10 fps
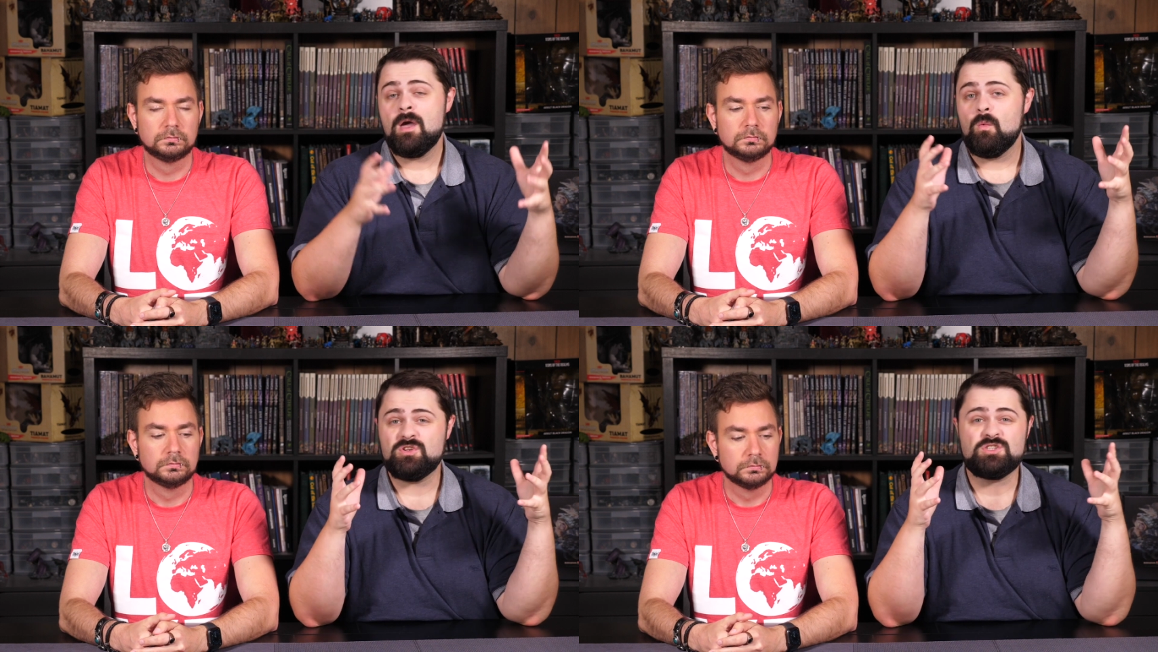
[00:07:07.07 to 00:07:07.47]

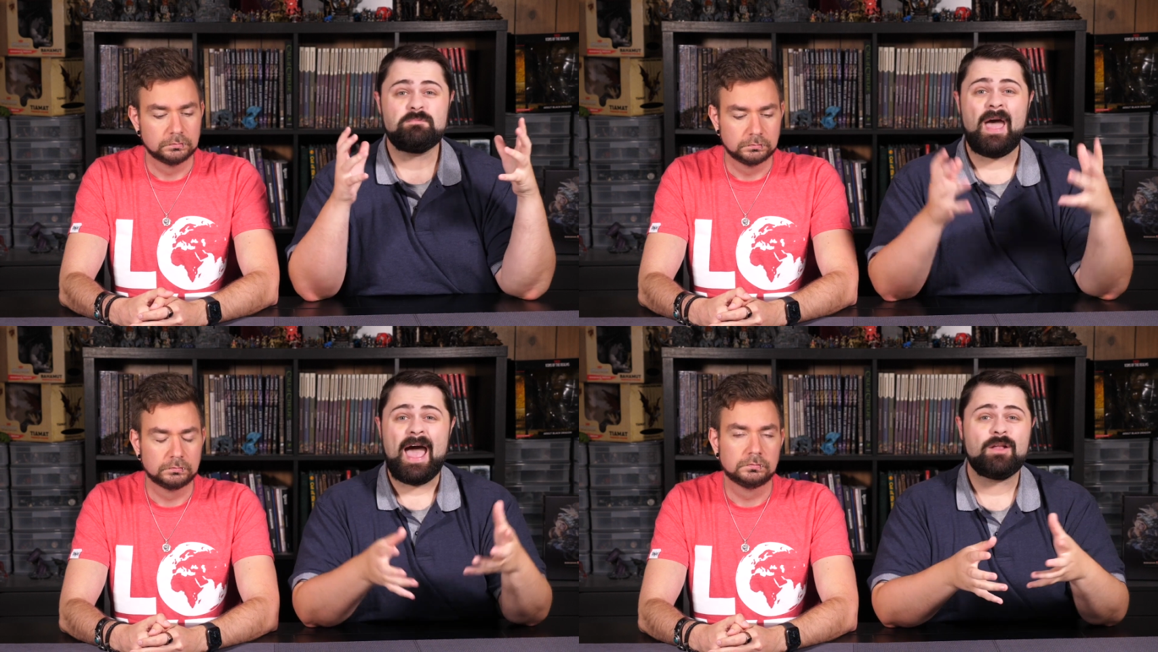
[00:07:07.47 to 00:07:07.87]
Speaker 1: which is
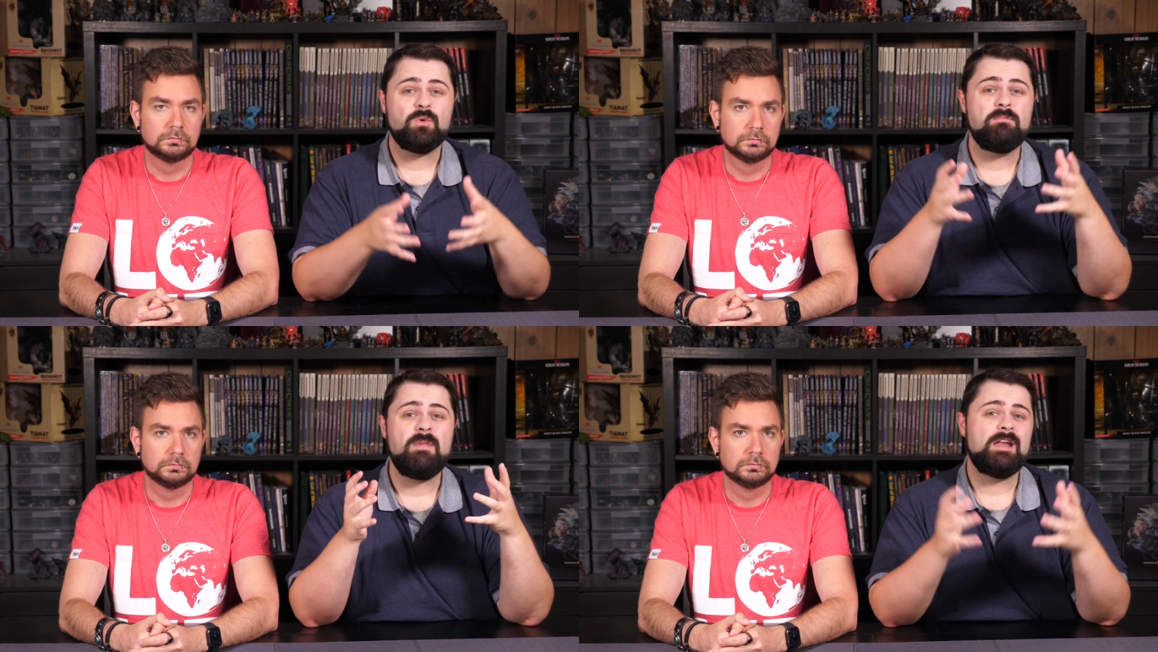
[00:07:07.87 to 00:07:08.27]
packed
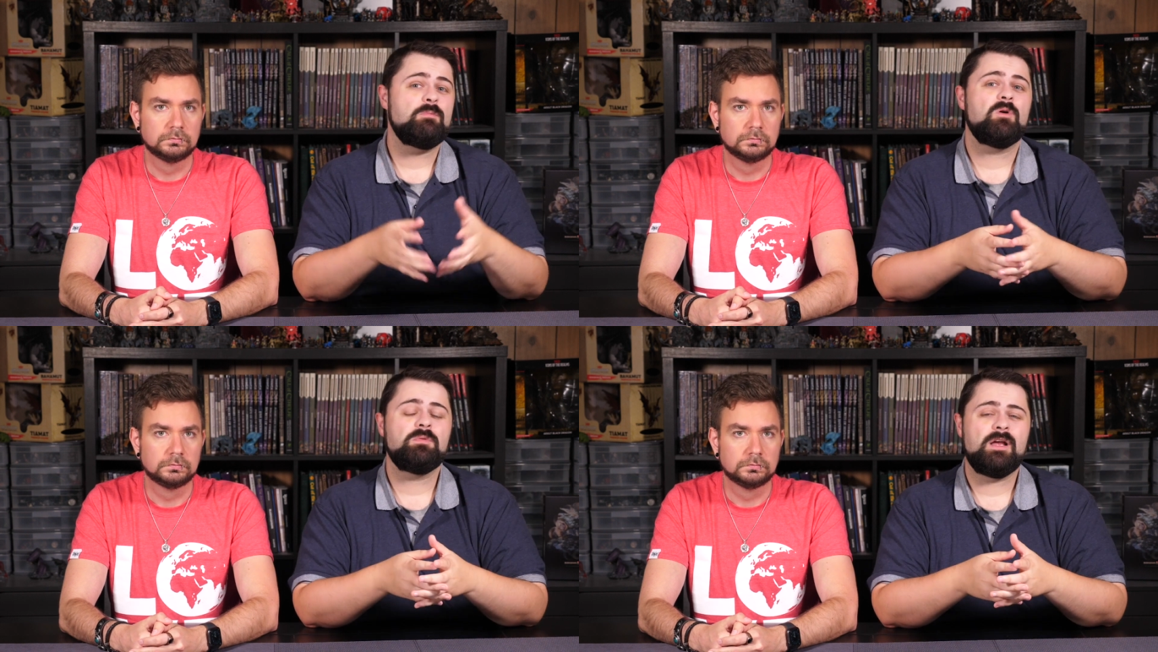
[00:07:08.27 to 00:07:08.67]
with many
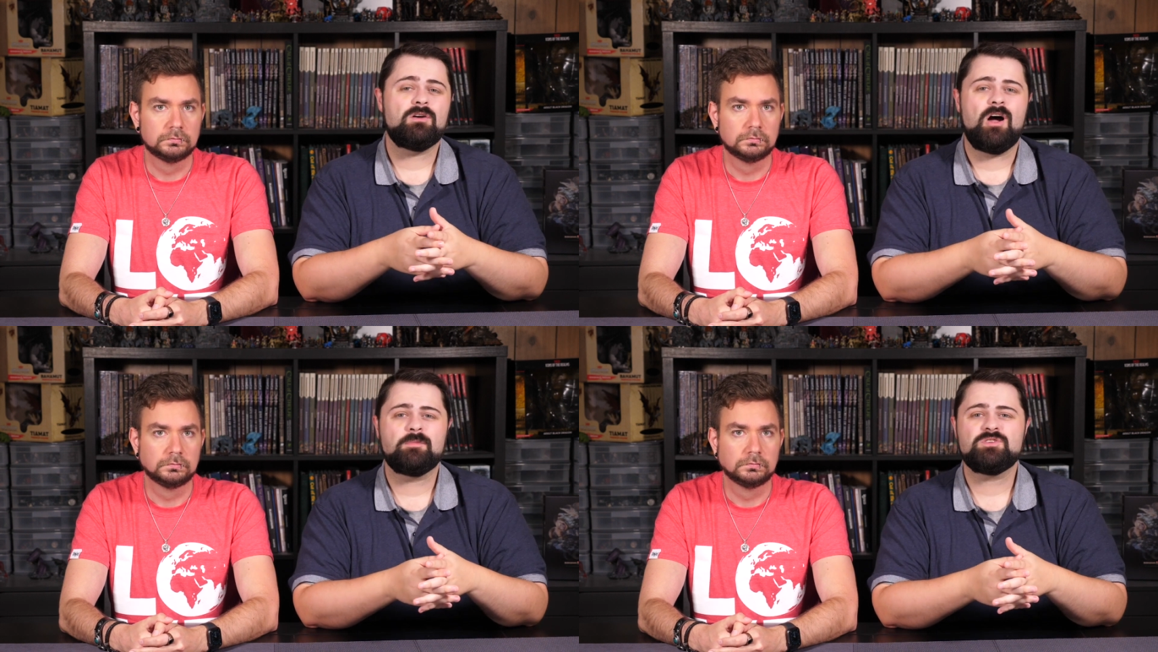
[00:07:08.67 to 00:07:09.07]
more player
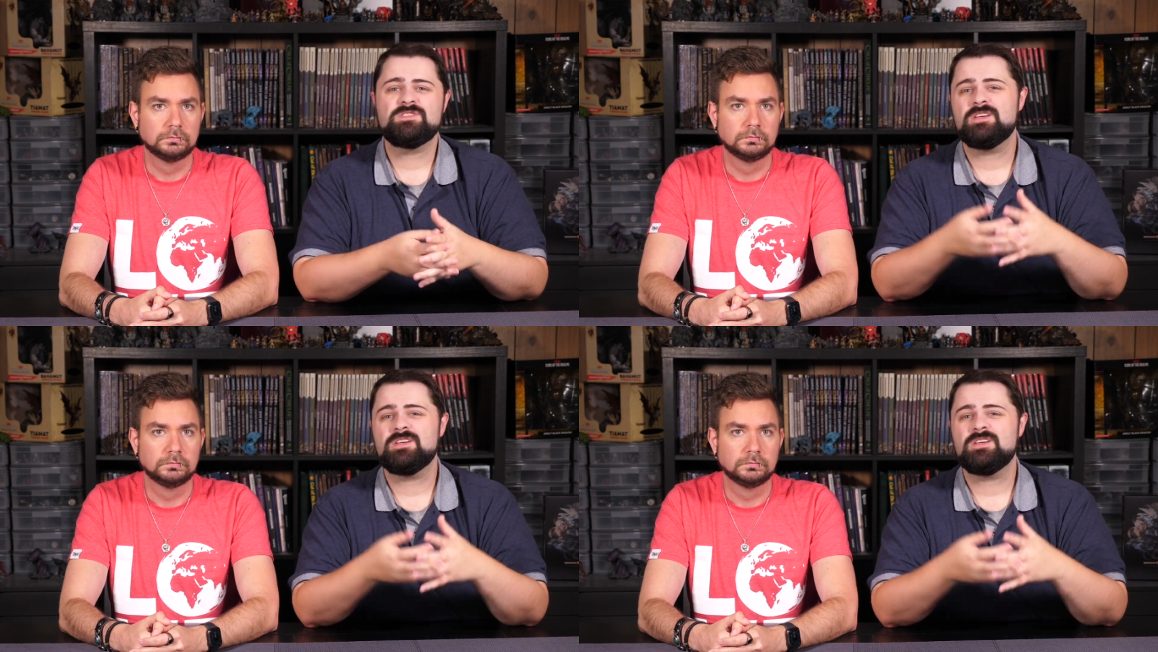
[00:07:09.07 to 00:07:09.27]
options,